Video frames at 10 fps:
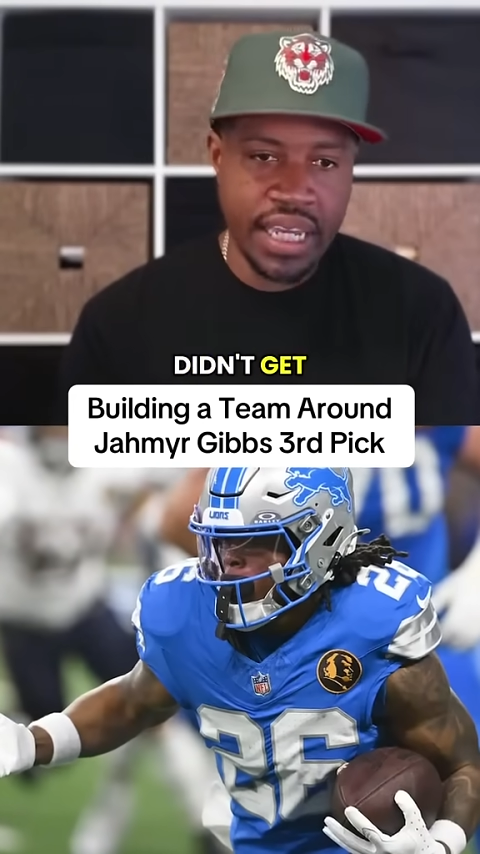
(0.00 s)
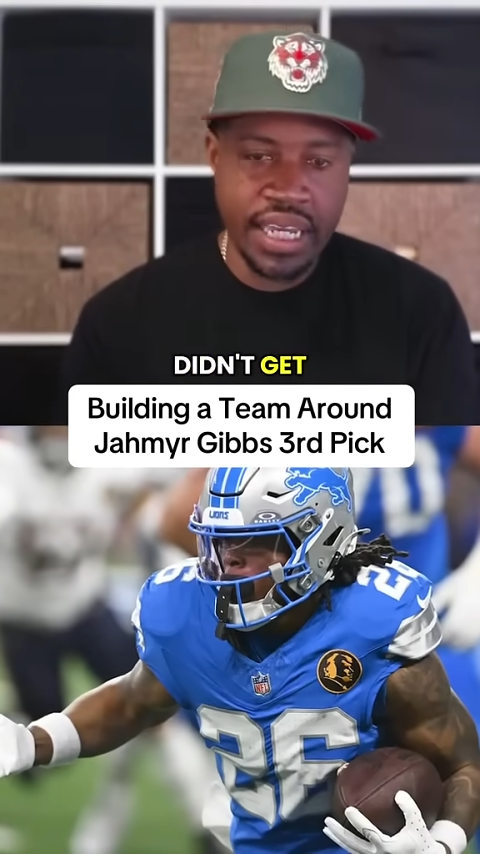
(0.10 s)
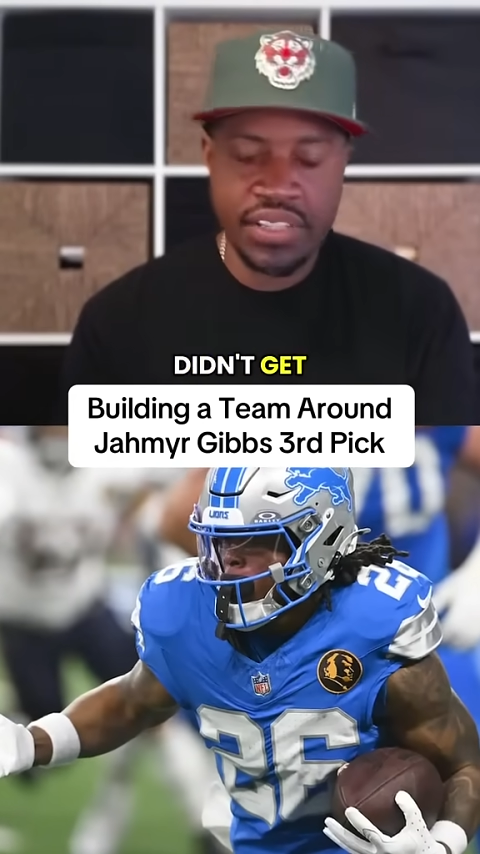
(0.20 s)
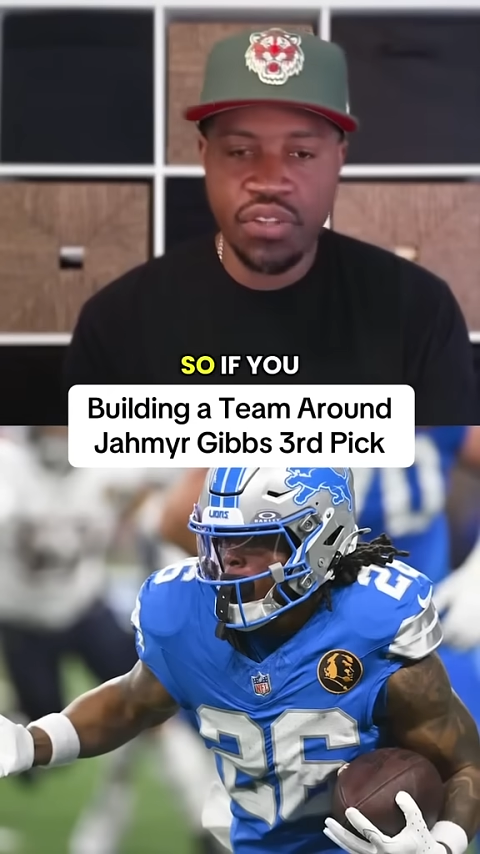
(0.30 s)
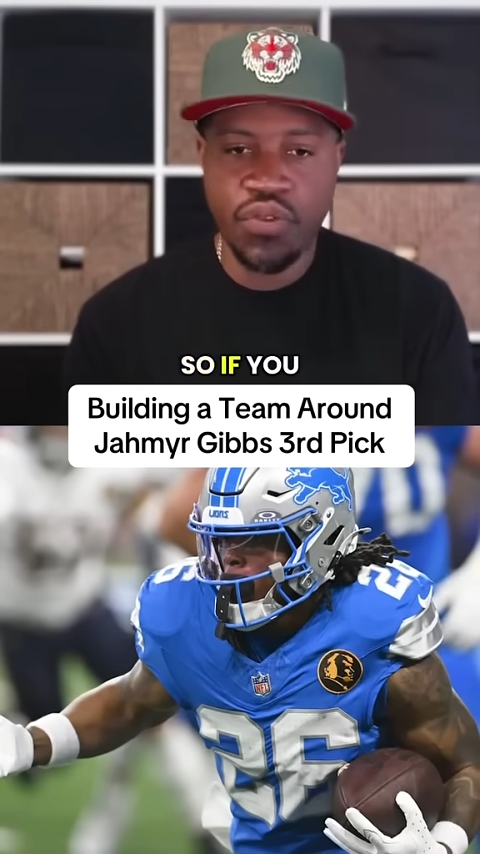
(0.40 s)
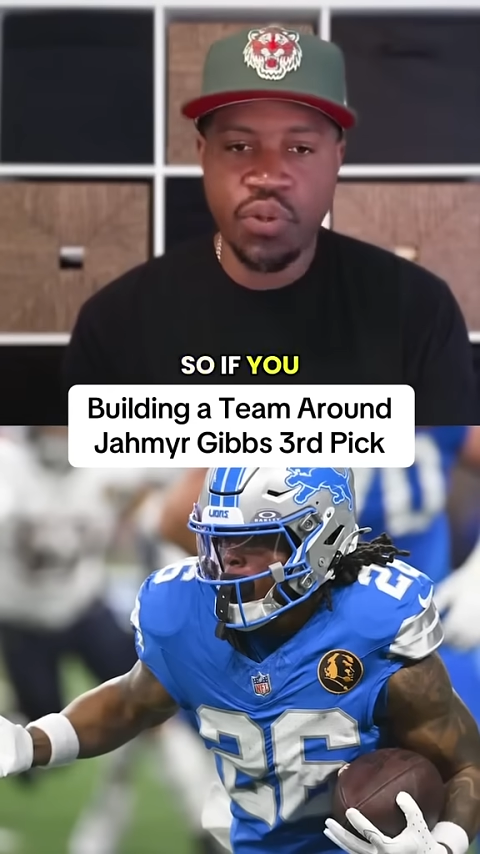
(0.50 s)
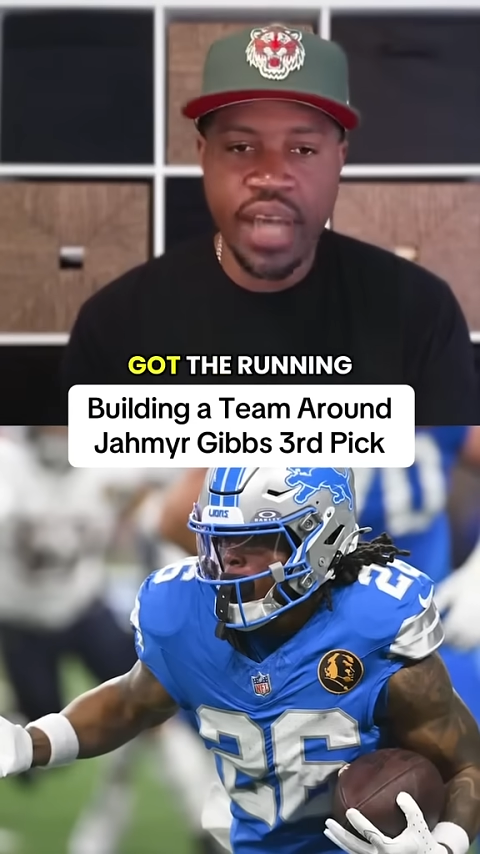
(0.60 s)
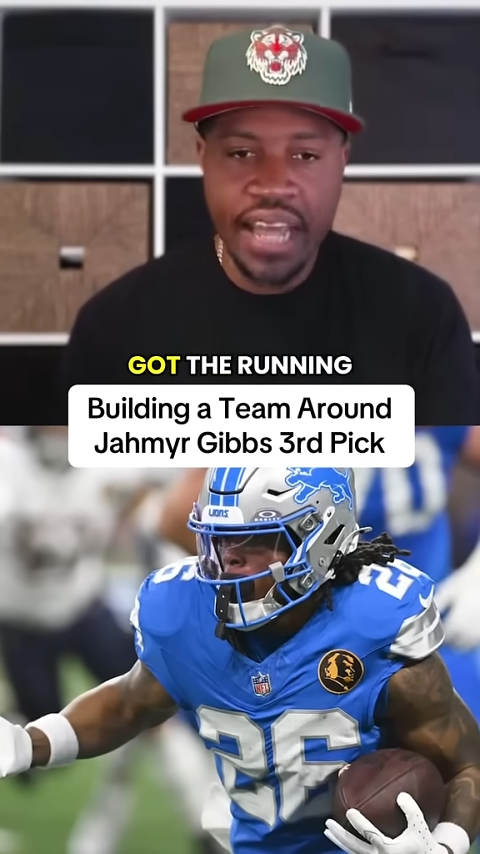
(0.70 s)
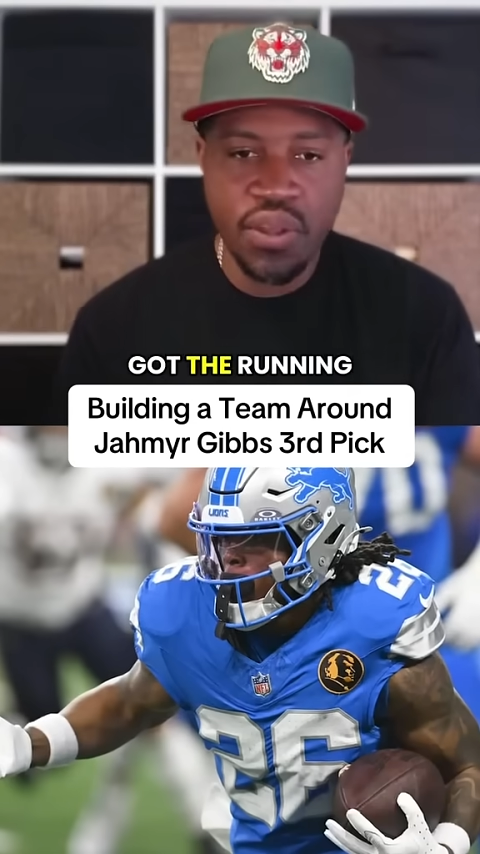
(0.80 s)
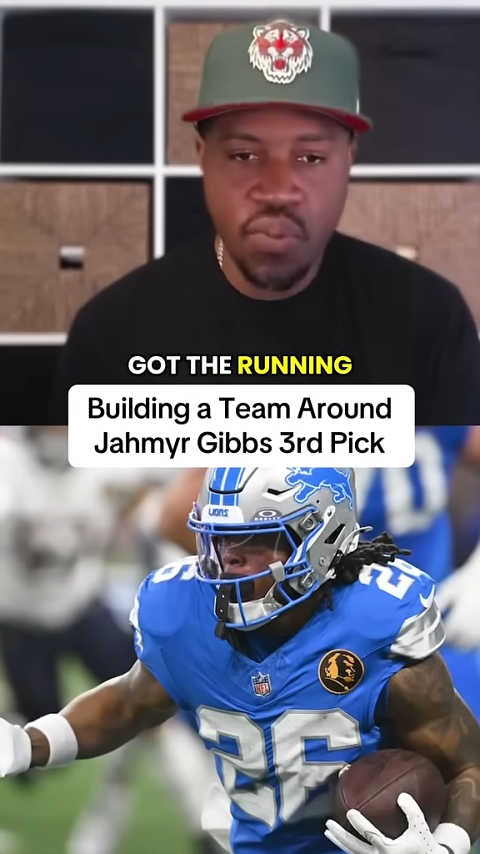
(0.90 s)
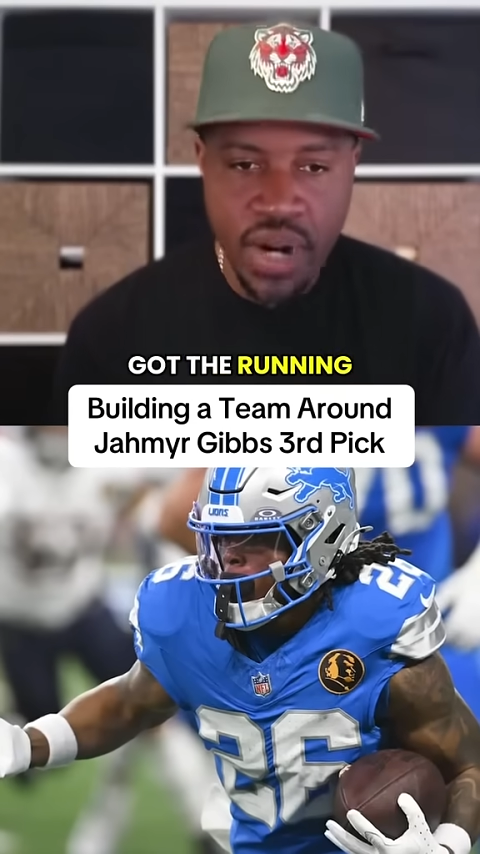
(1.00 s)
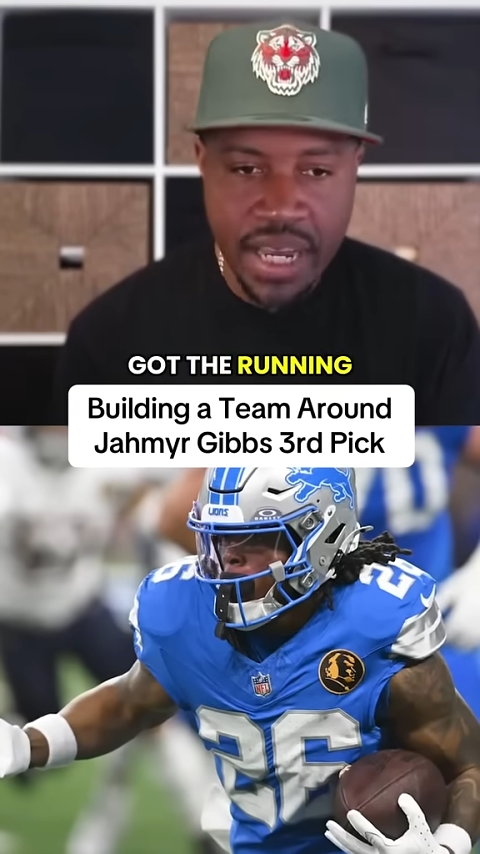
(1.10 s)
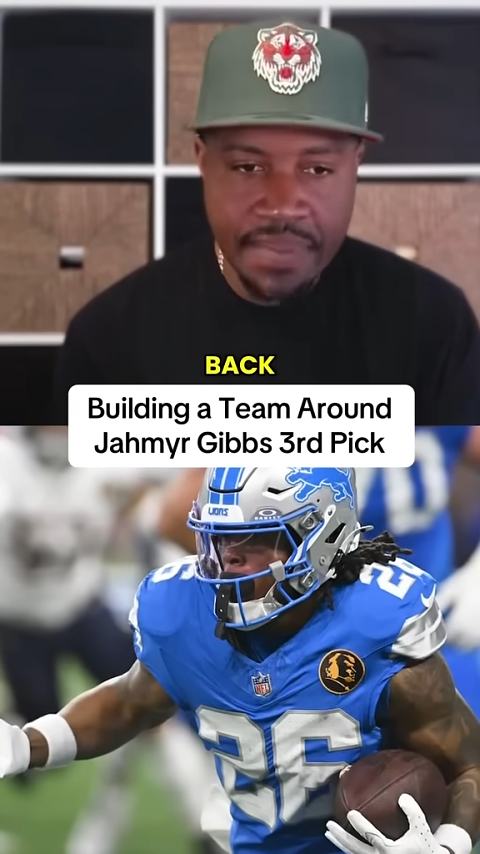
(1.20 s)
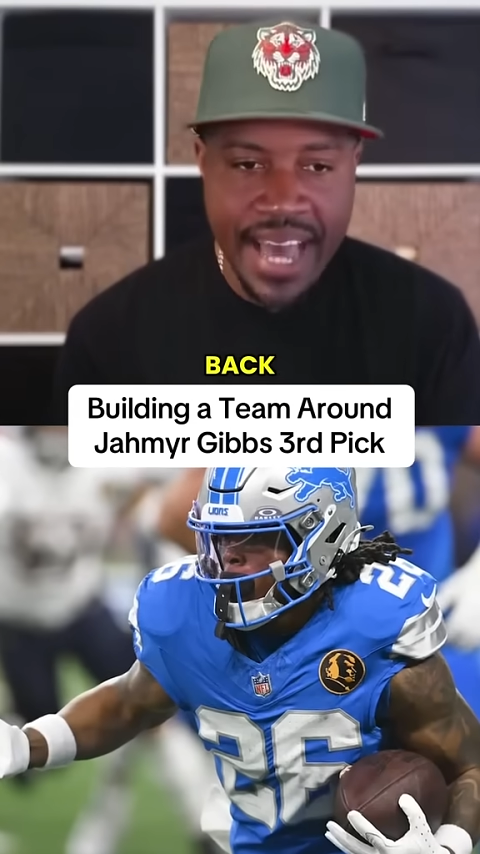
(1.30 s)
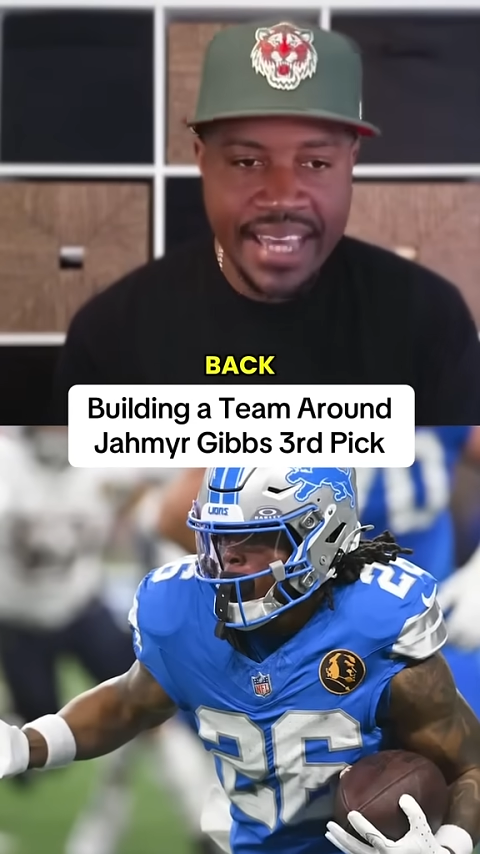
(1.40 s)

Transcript: So if you got the running back,